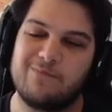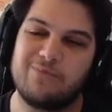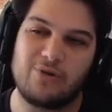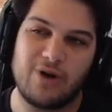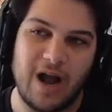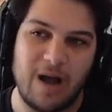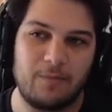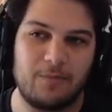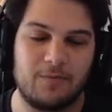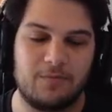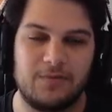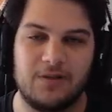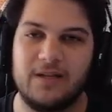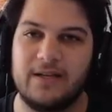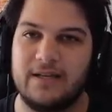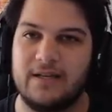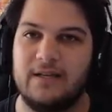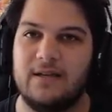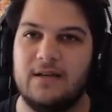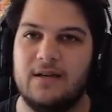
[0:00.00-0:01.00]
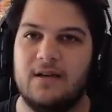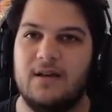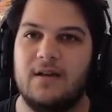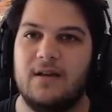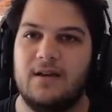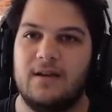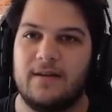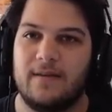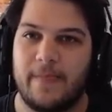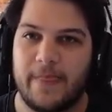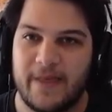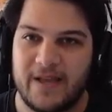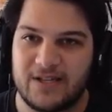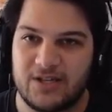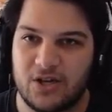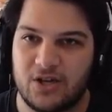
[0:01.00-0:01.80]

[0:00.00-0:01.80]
Probably. He's